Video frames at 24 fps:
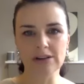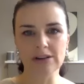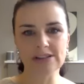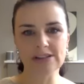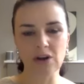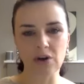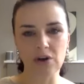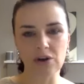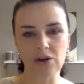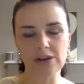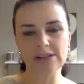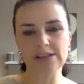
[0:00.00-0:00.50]

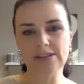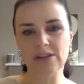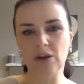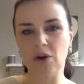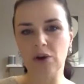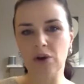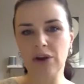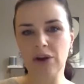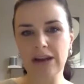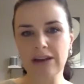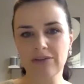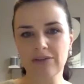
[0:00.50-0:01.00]
So
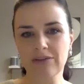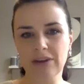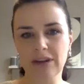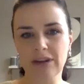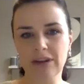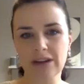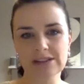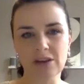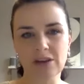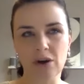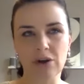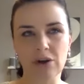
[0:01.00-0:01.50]

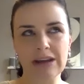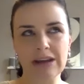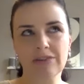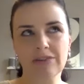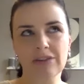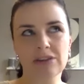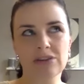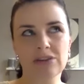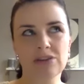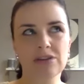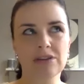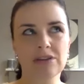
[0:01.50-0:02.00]

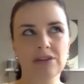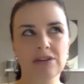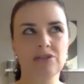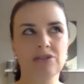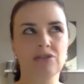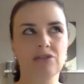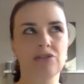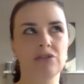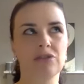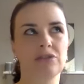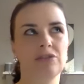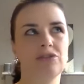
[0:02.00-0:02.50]
even
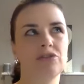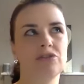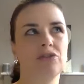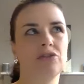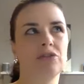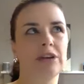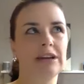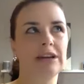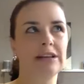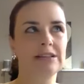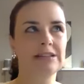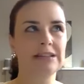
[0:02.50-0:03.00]

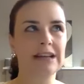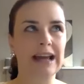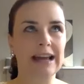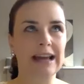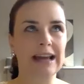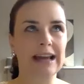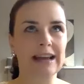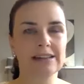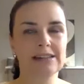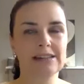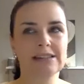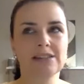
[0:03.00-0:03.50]
during
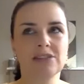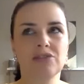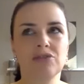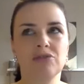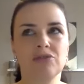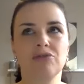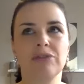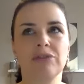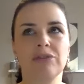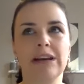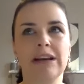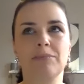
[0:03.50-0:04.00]
dates,
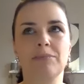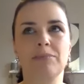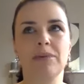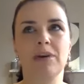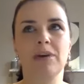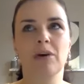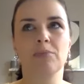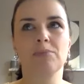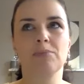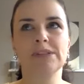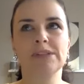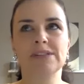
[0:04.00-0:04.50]
to really
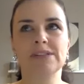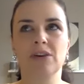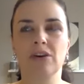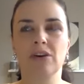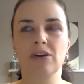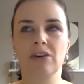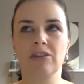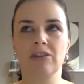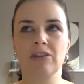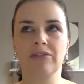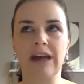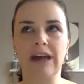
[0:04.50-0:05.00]

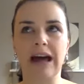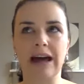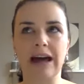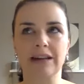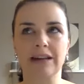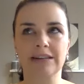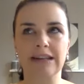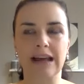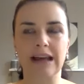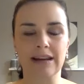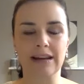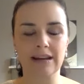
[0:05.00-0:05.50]
observe that
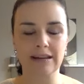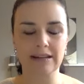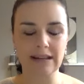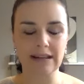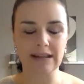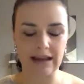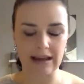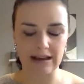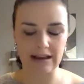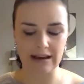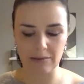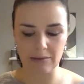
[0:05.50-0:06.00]

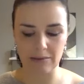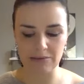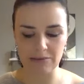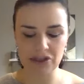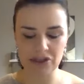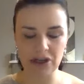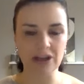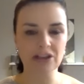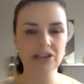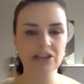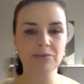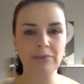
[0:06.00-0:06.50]

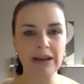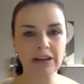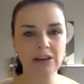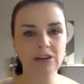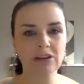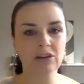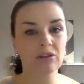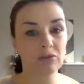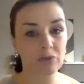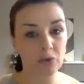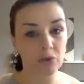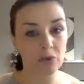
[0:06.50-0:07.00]

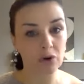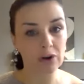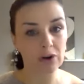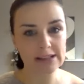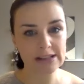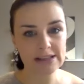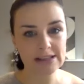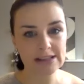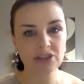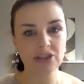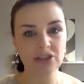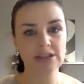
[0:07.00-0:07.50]
judgmental
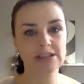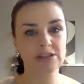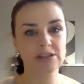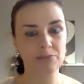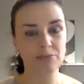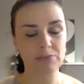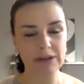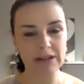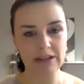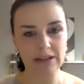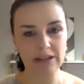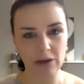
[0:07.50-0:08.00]
voice, just to
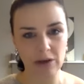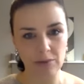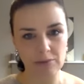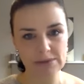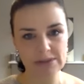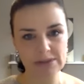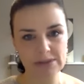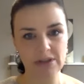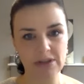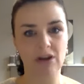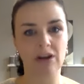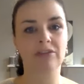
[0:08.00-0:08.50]
be the
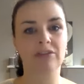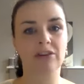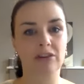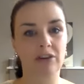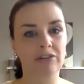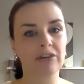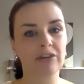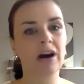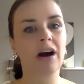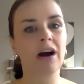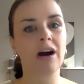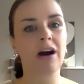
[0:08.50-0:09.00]
observer
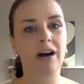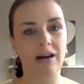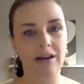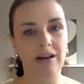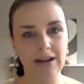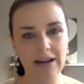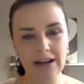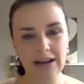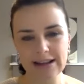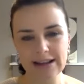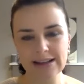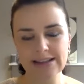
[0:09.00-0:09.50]
of,
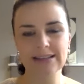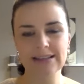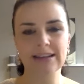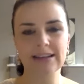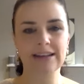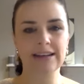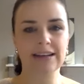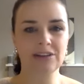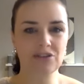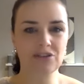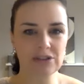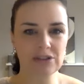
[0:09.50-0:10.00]
isn't it
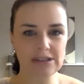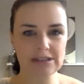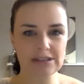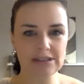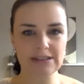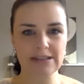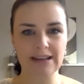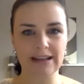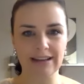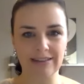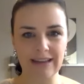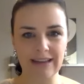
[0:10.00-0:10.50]

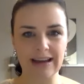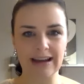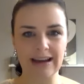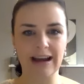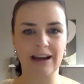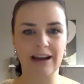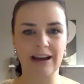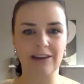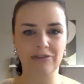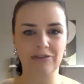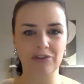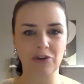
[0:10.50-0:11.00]
interesting that
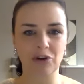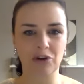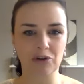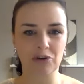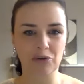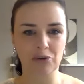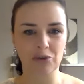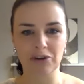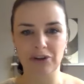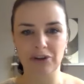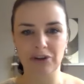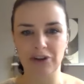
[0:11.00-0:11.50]
I've got
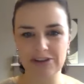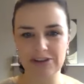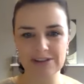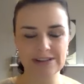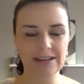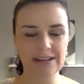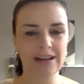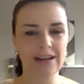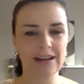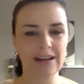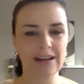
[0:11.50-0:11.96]
all those,